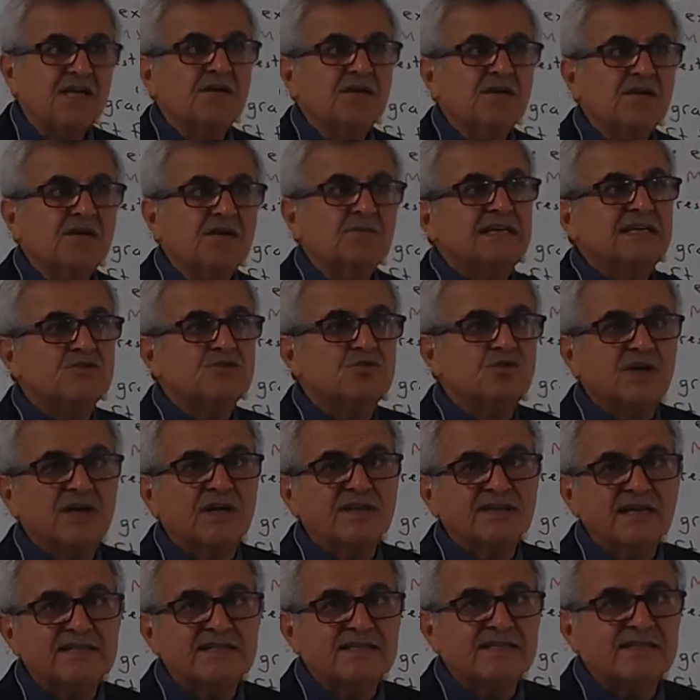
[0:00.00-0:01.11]
Please do not
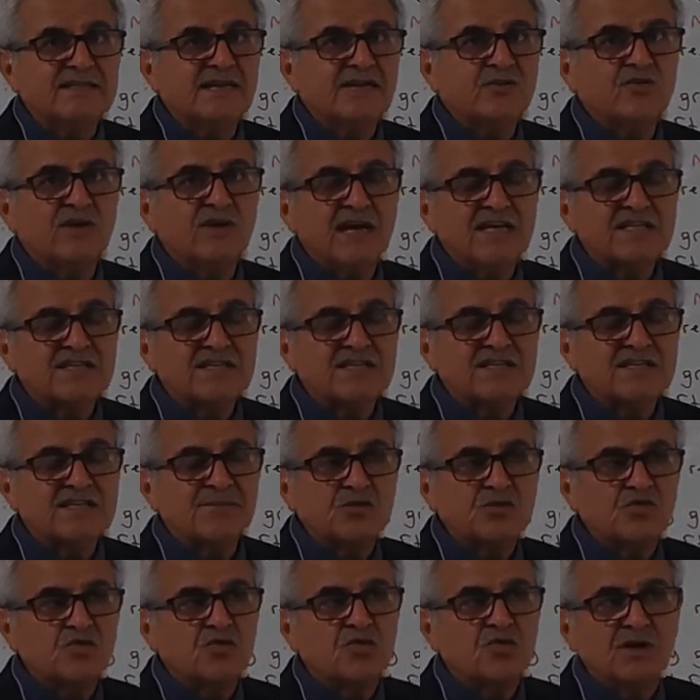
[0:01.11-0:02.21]
hesitate to ask me
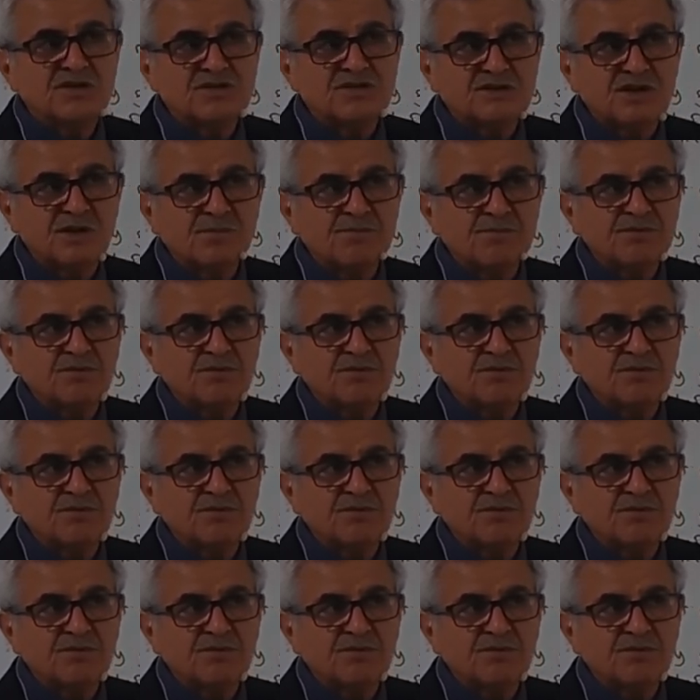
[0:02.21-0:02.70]
through WhatsApp